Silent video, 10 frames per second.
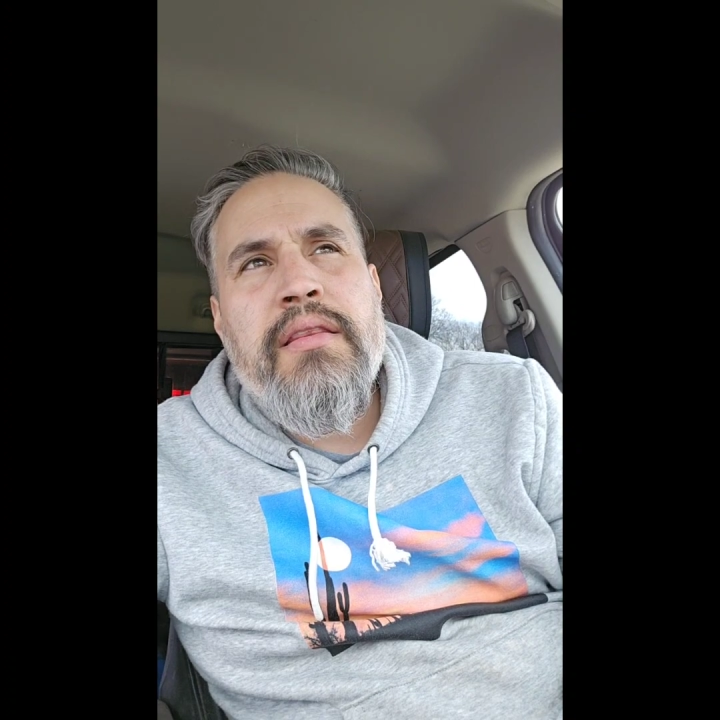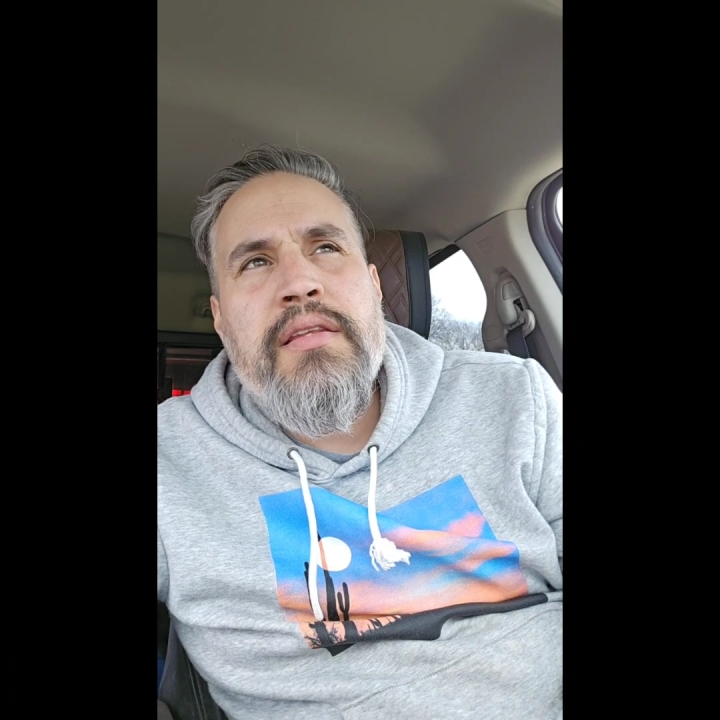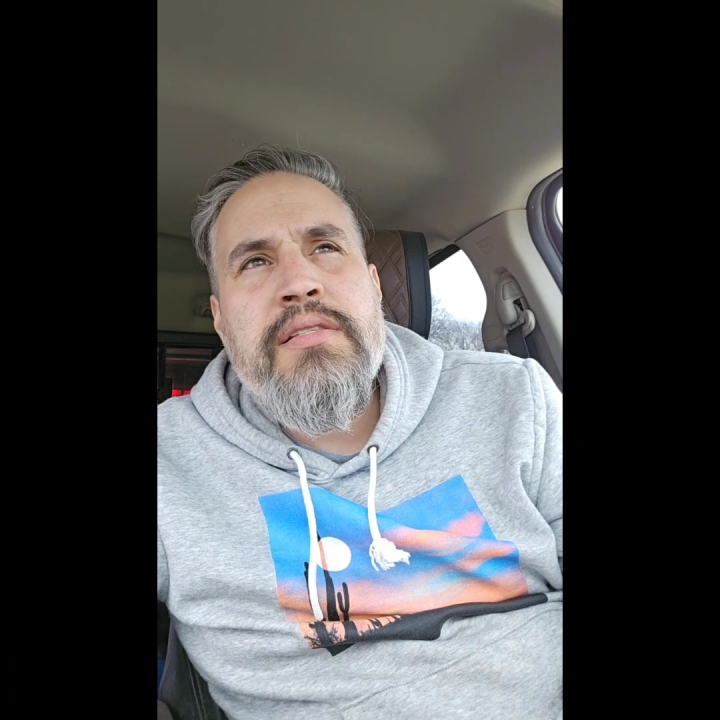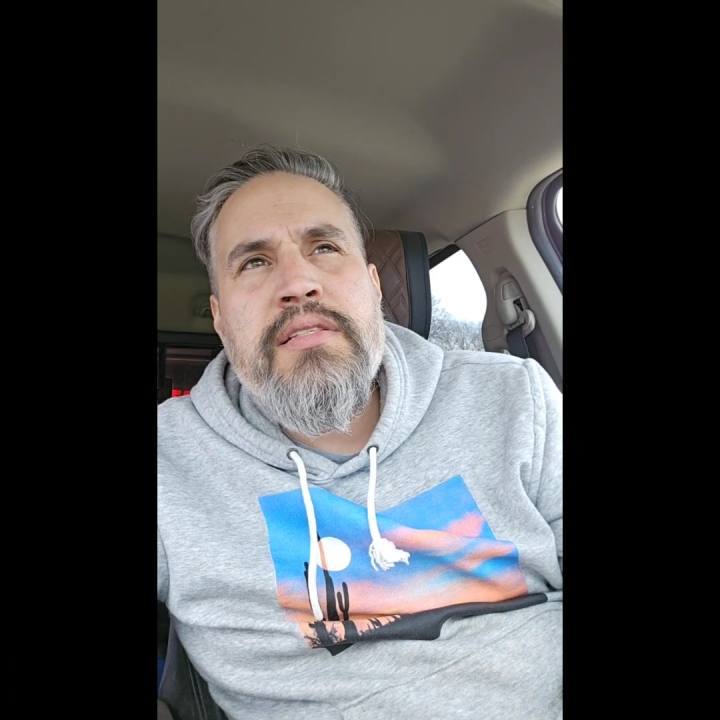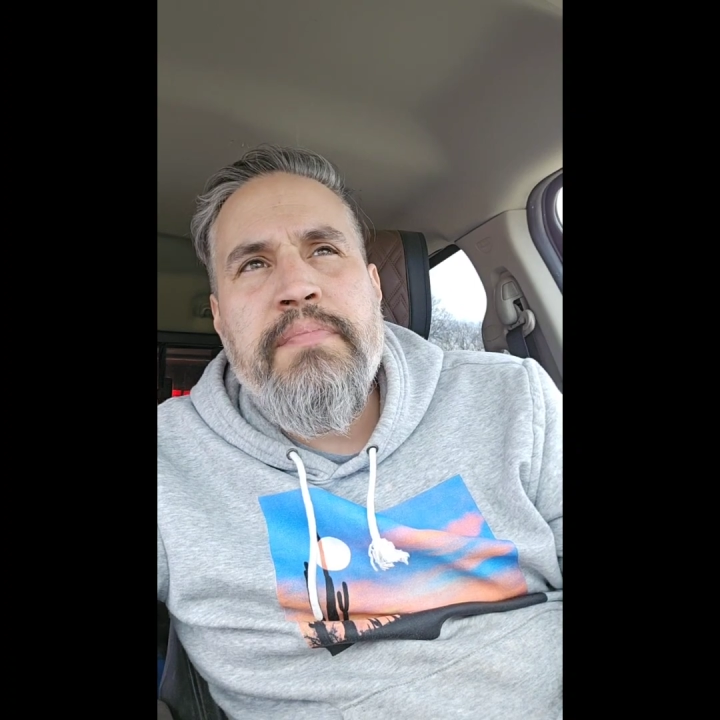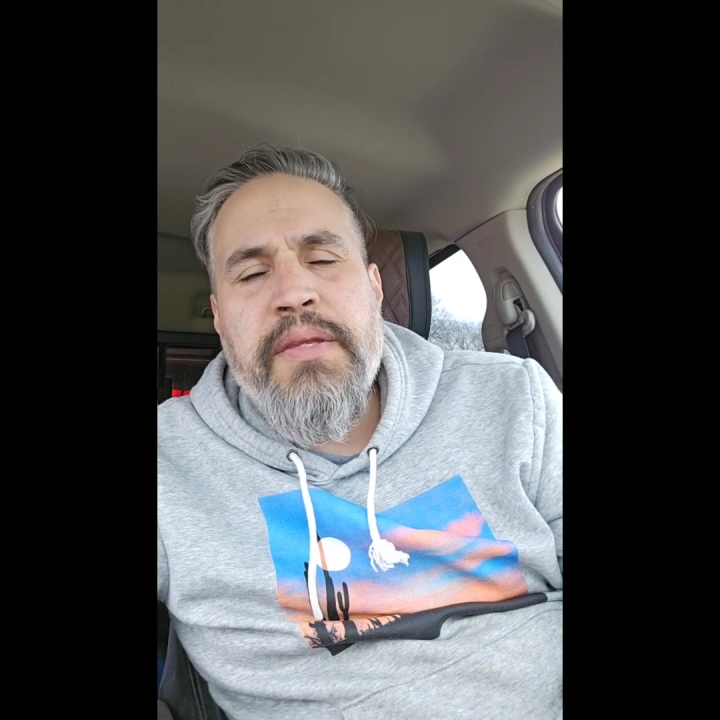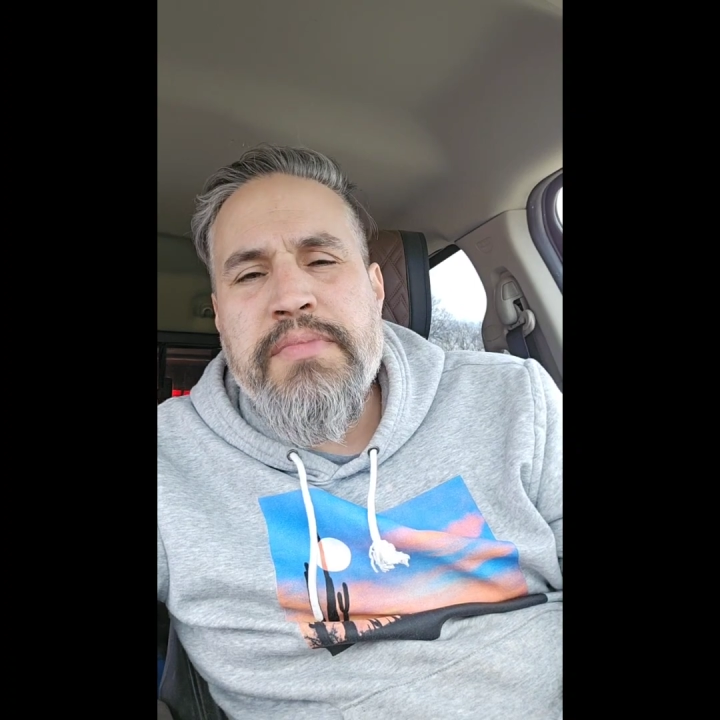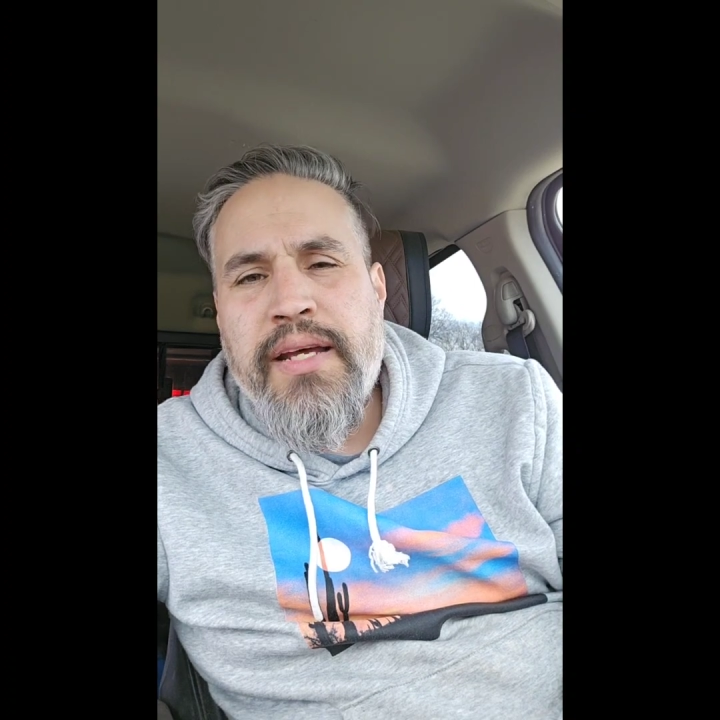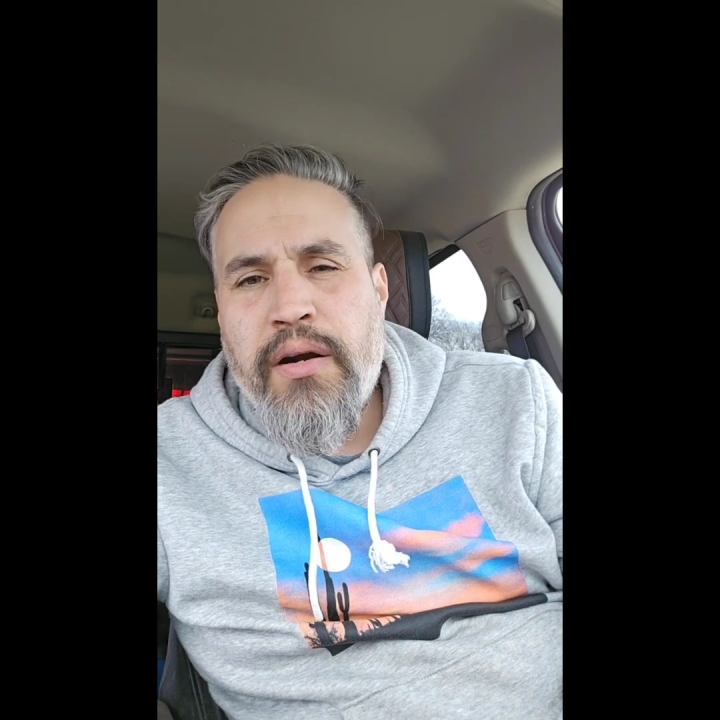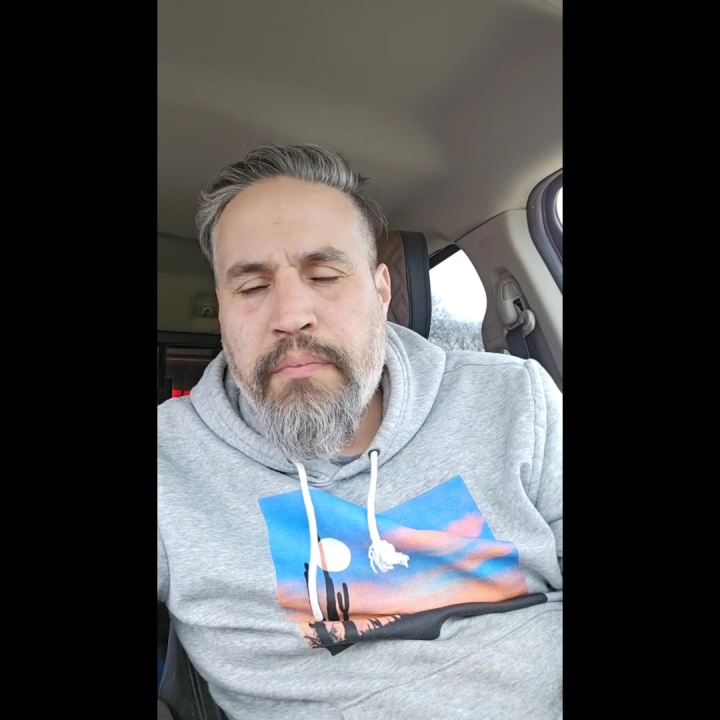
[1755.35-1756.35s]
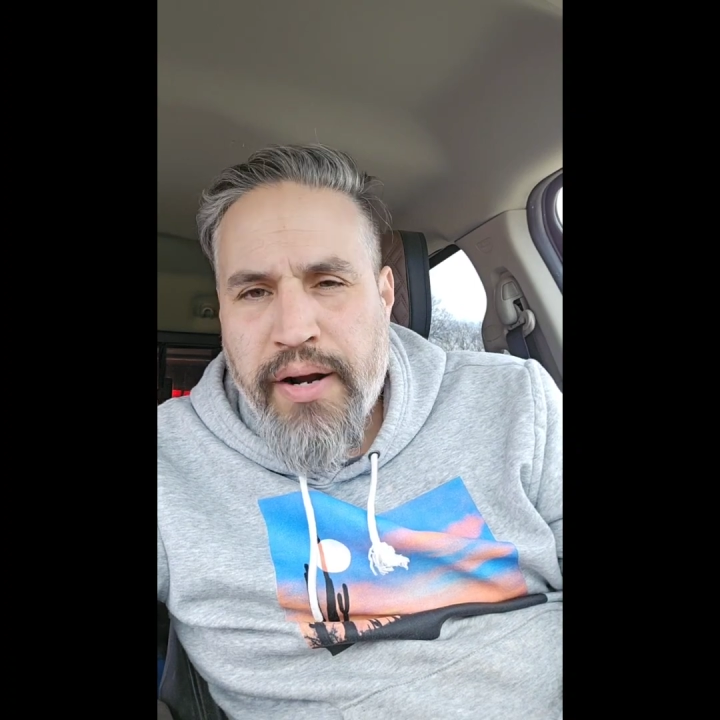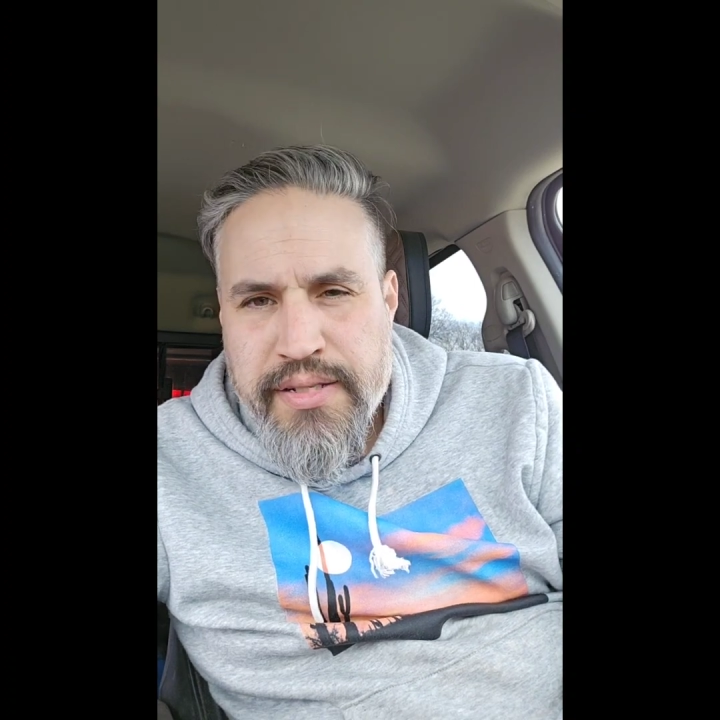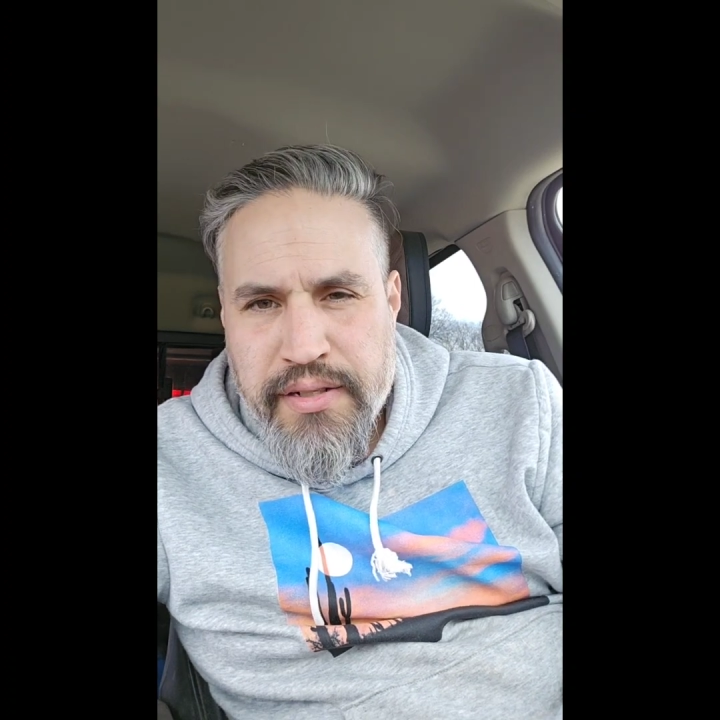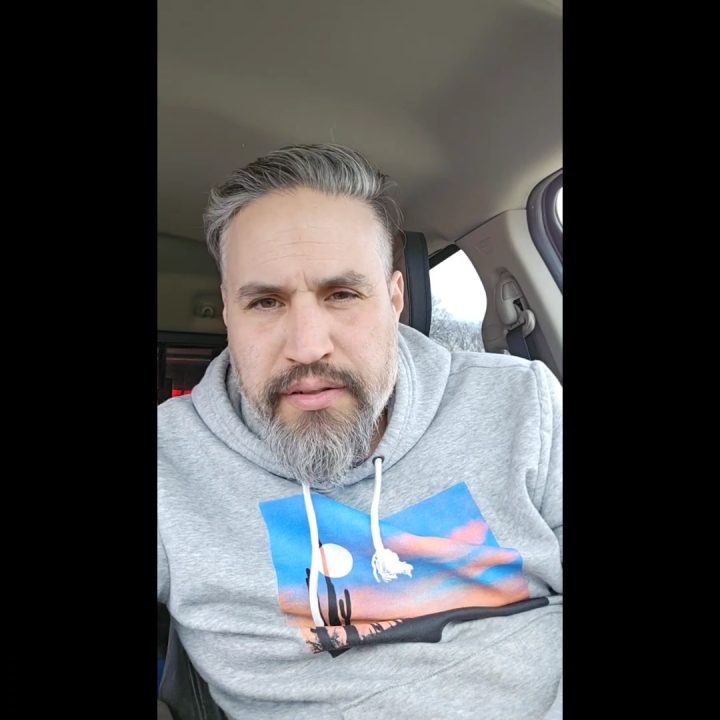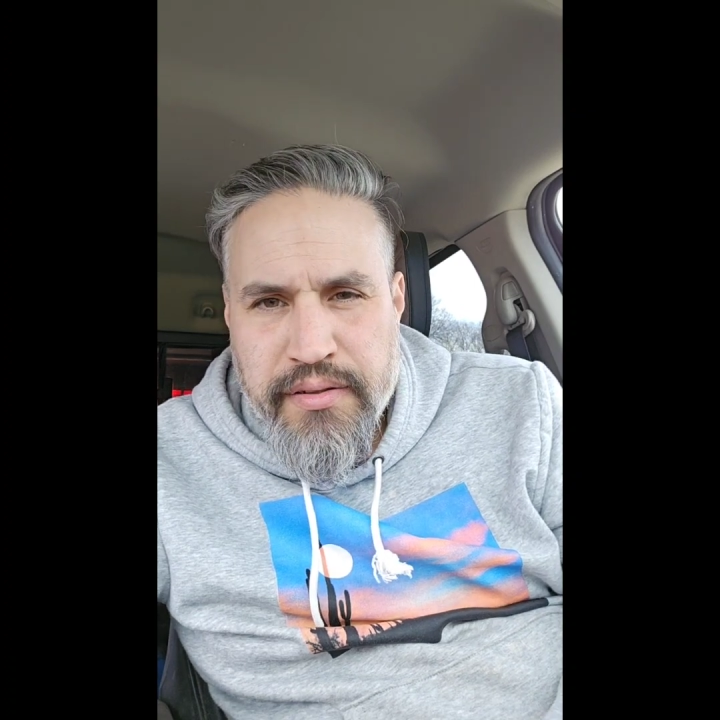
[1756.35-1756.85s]
the symptoms that are
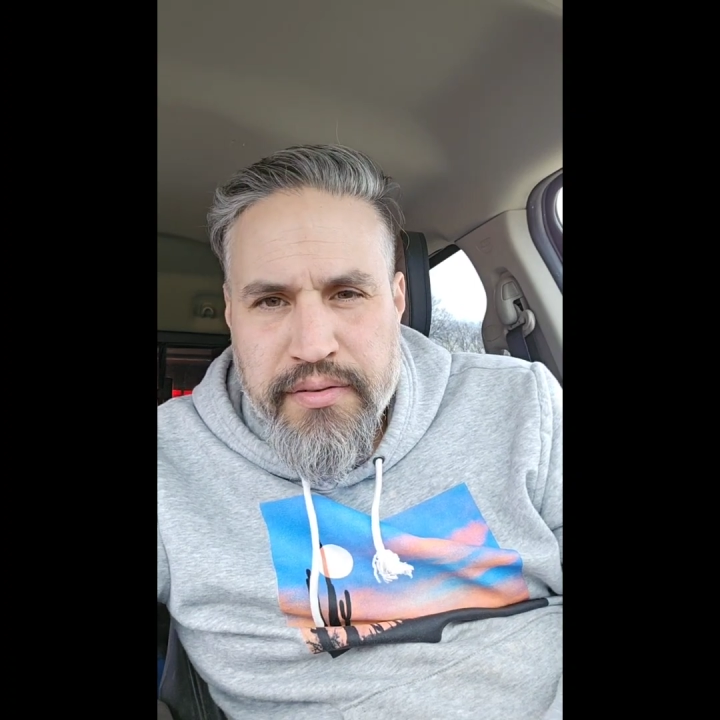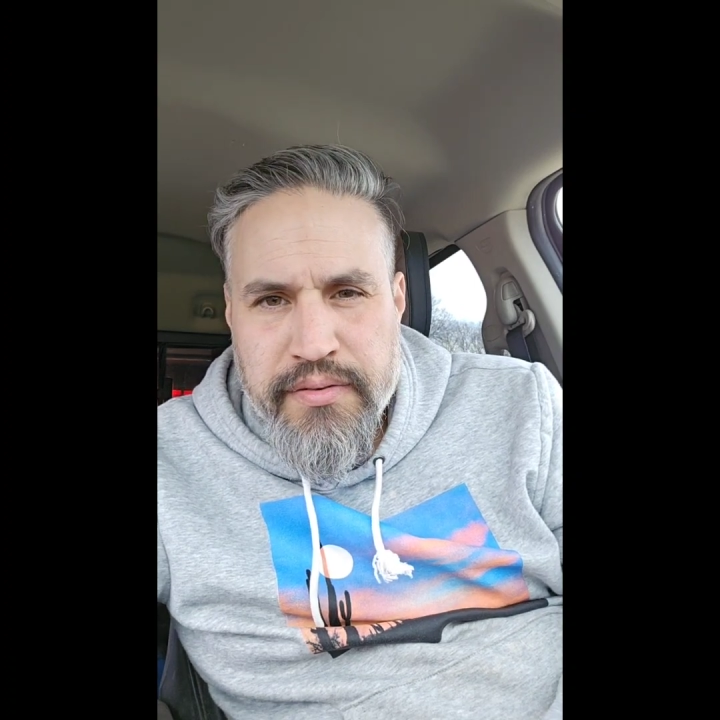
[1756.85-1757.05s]
present.